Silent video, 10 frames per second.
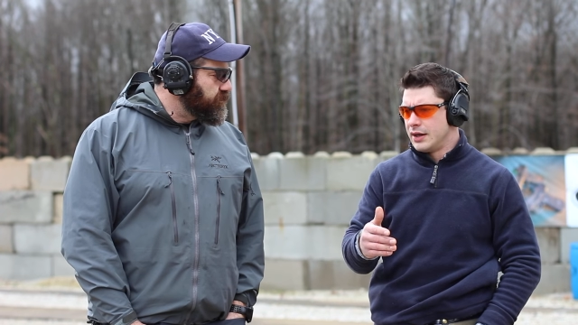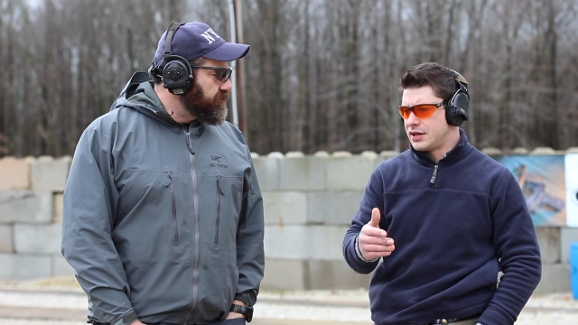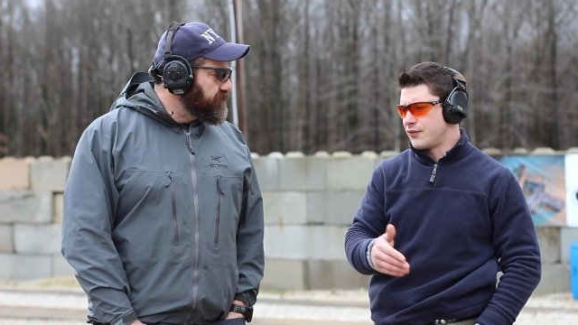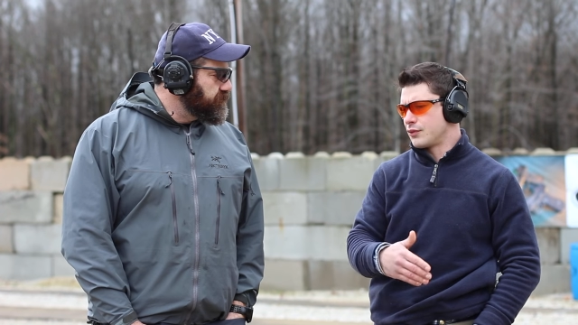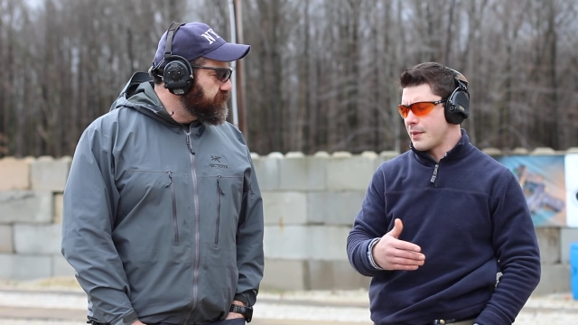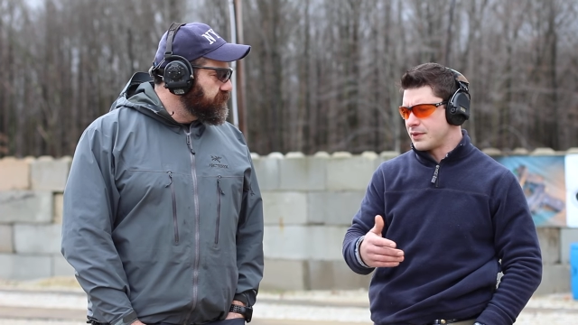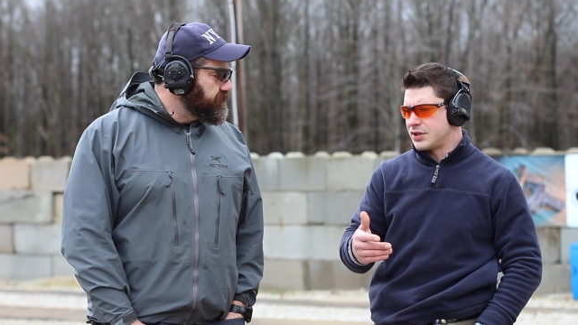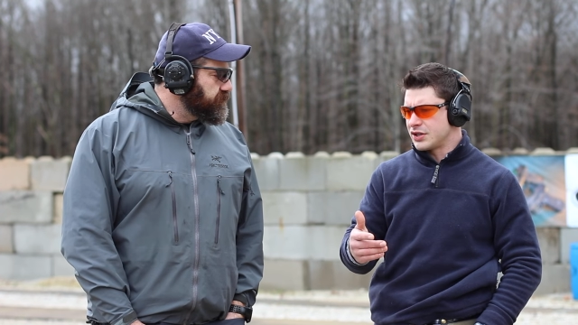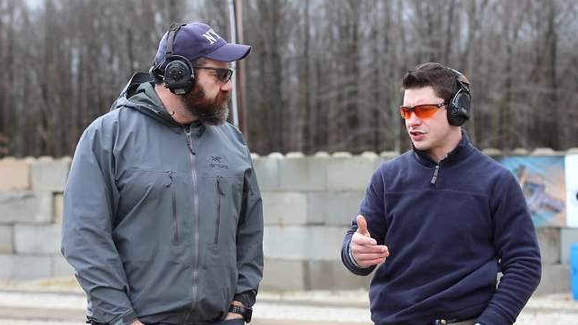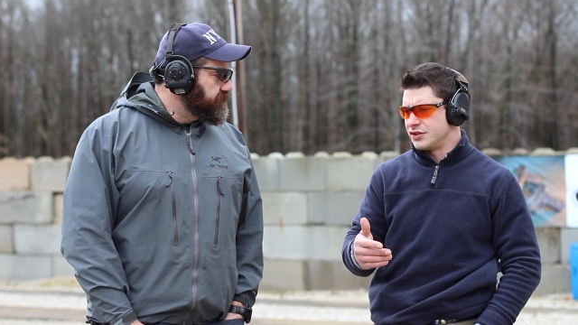Speaker 1: different
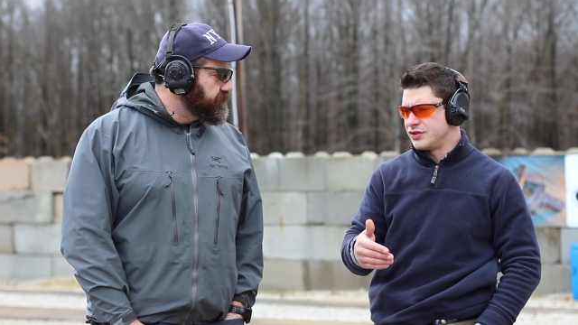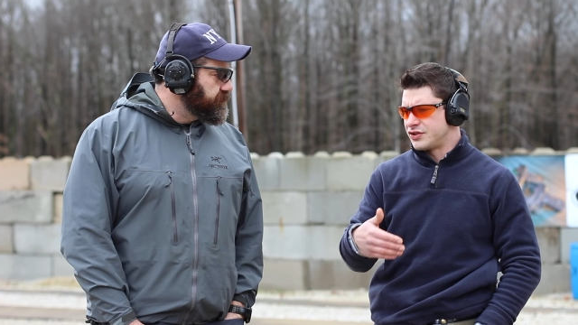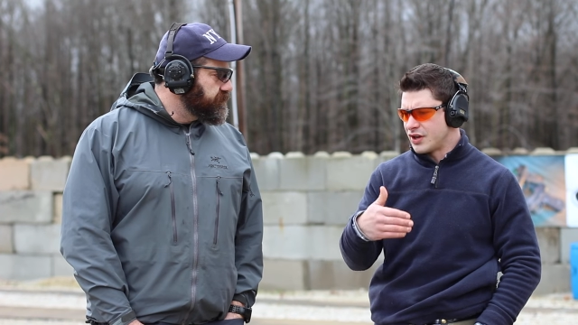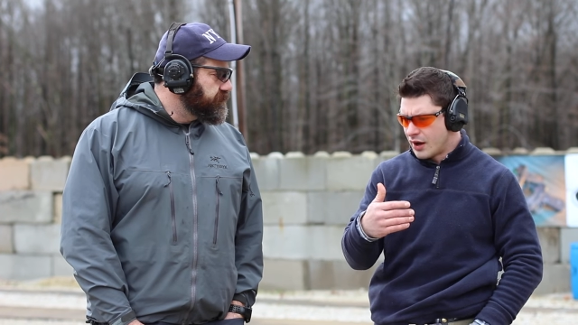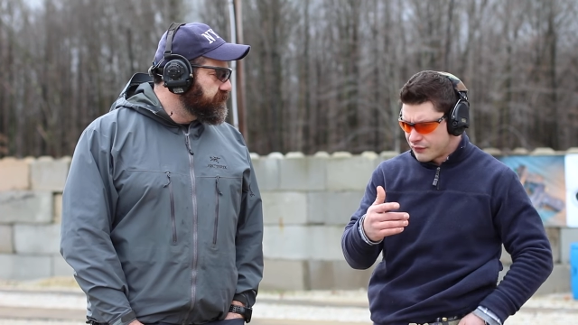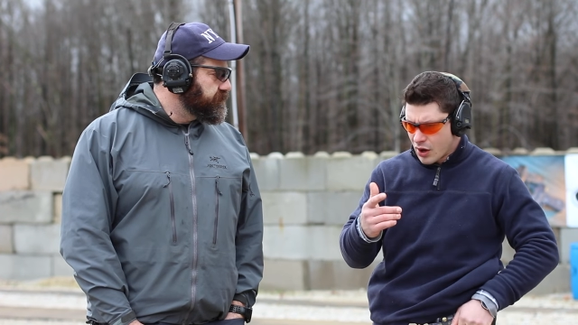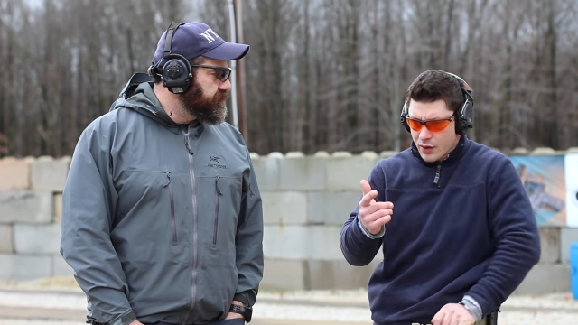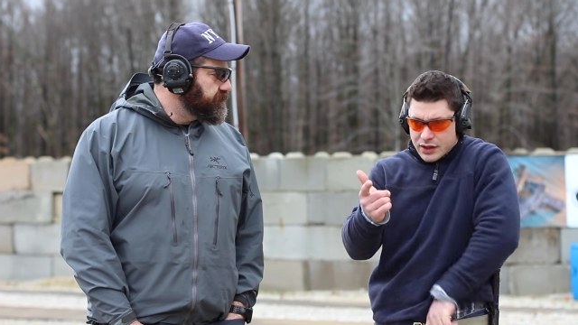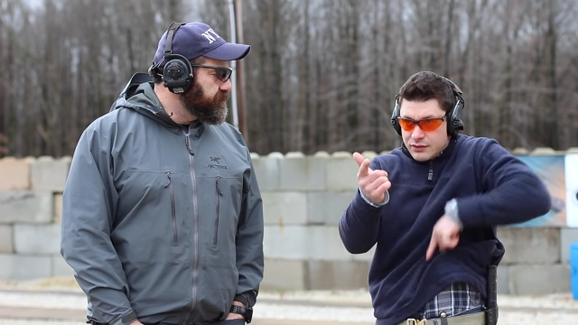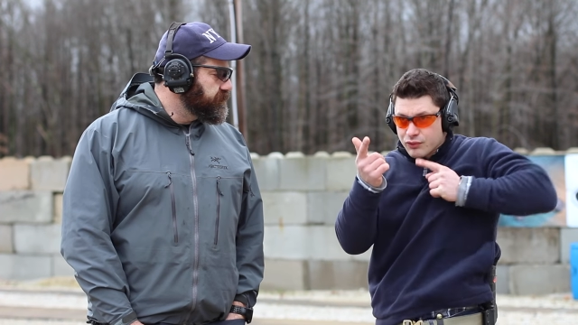repetitions of
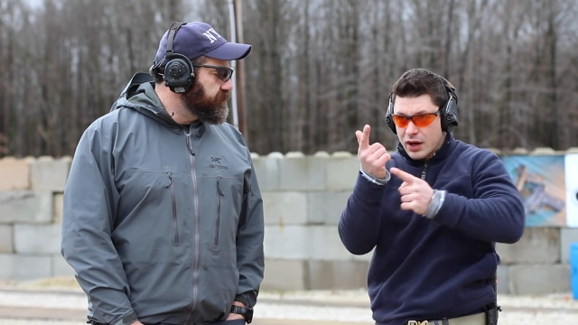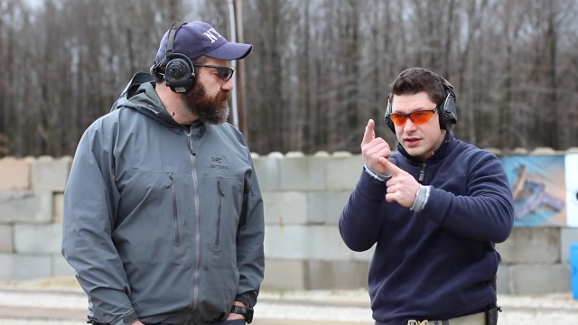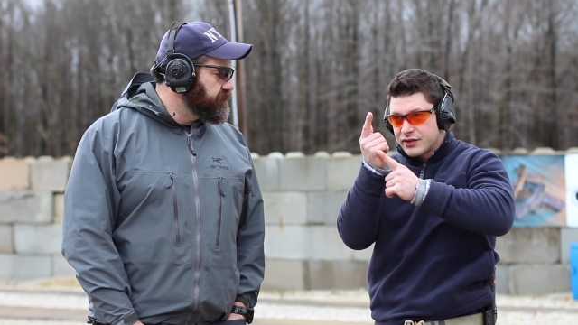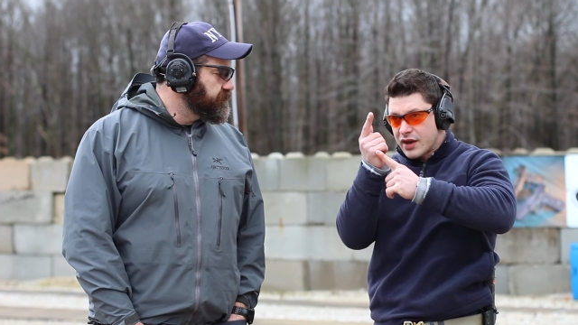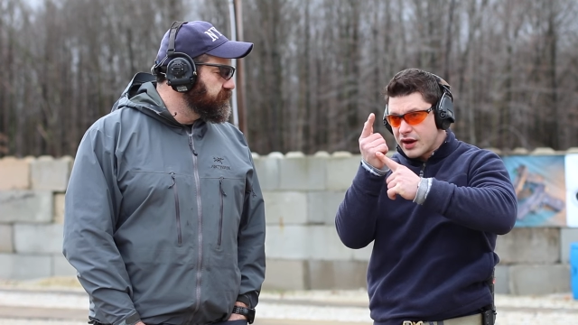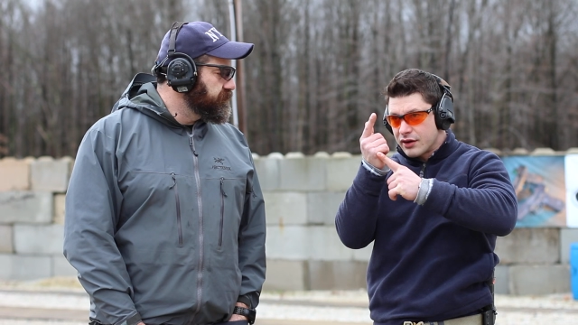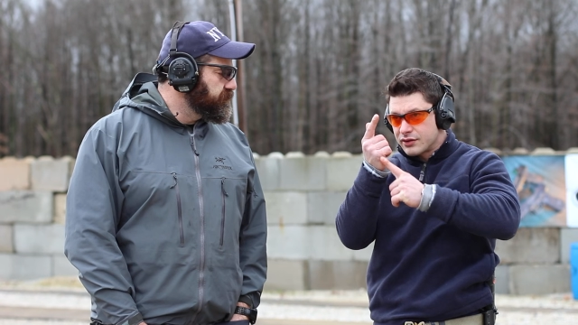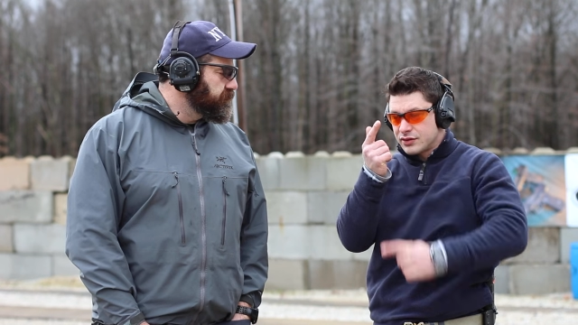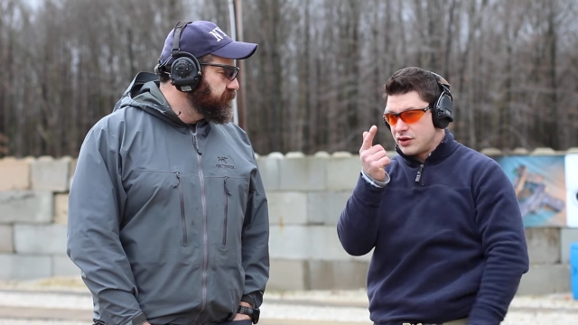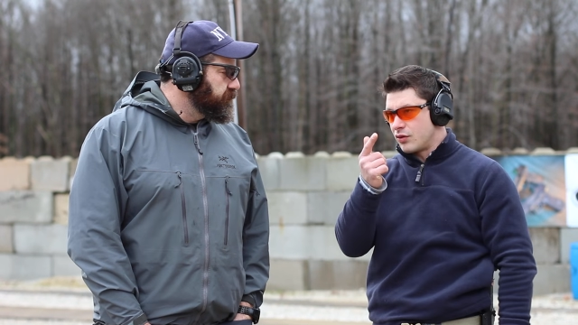going right to
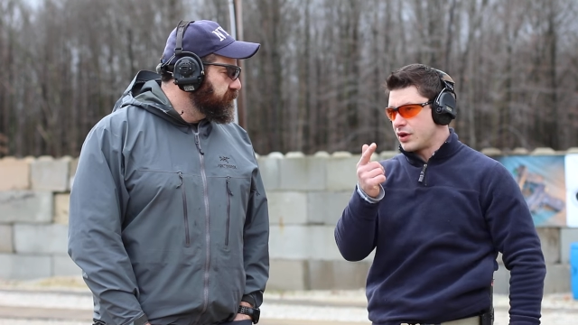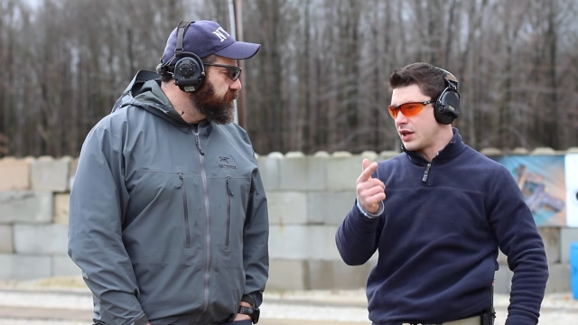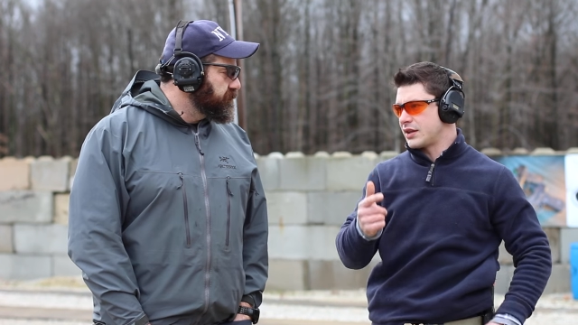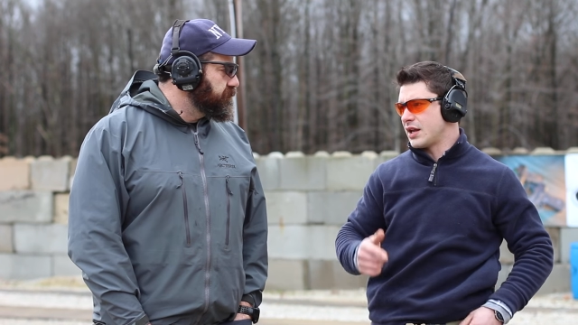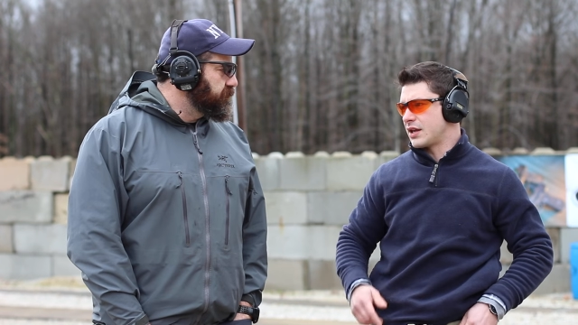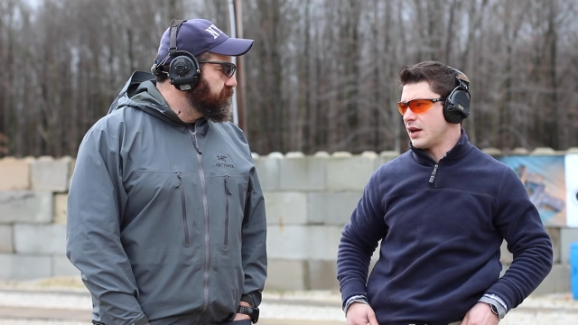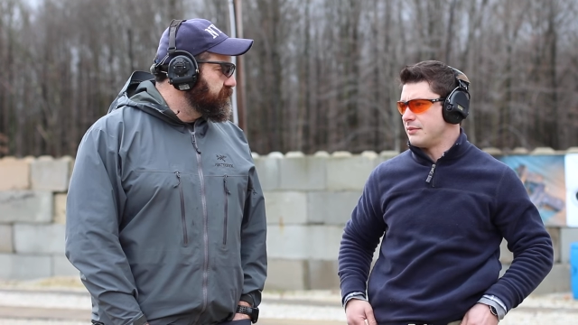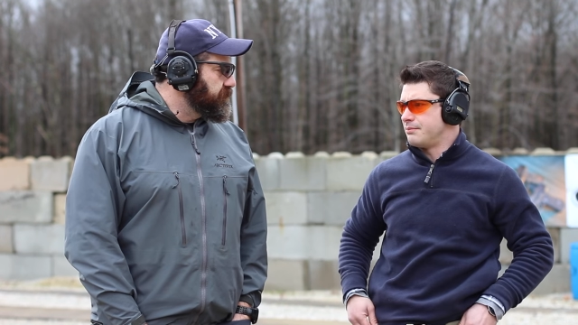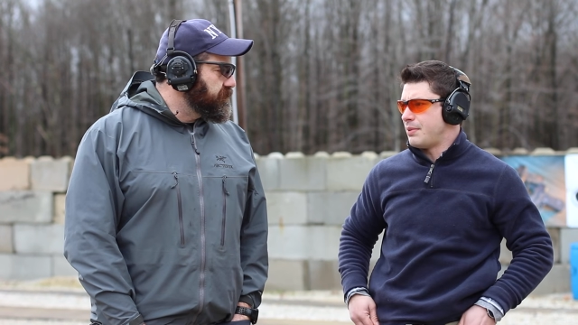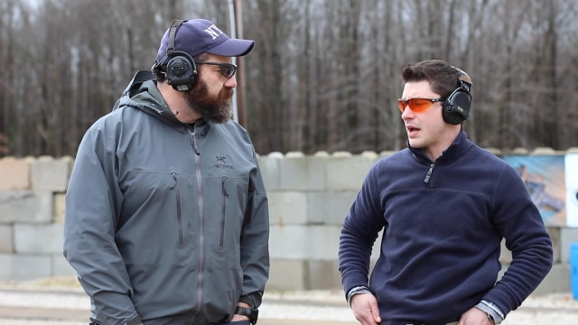there in order to get that
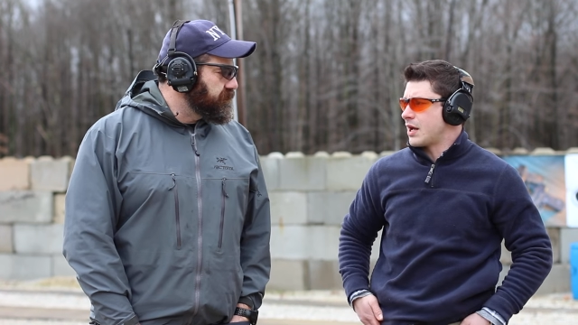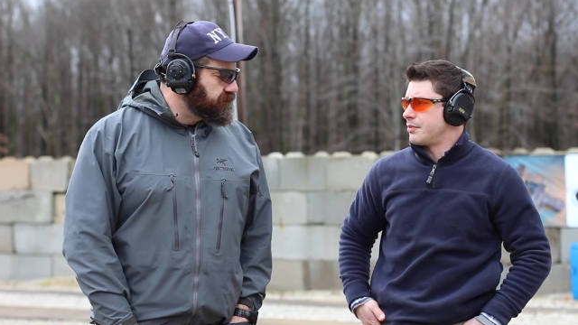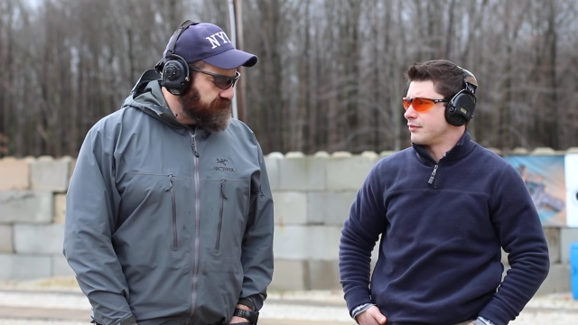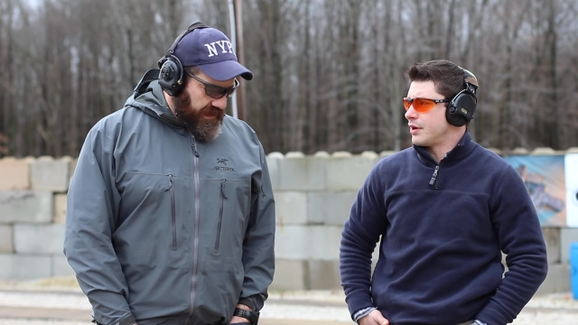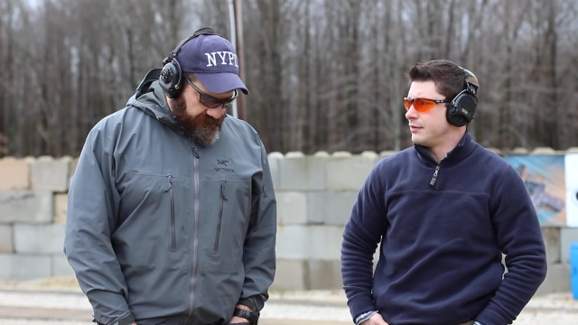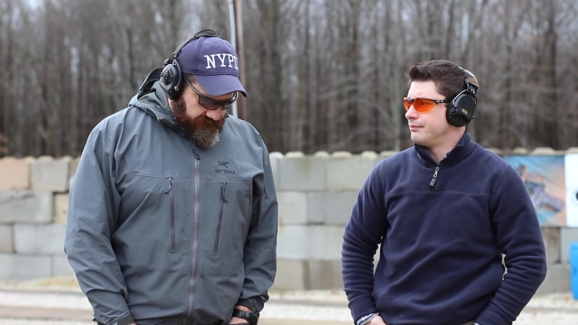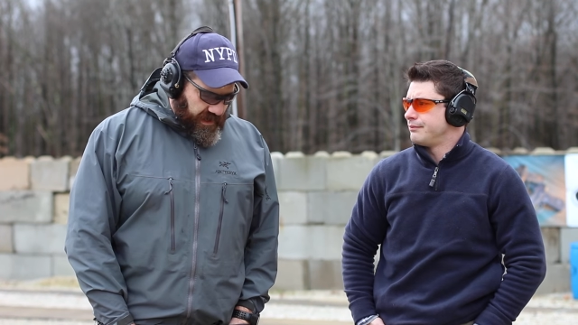gun back up and running.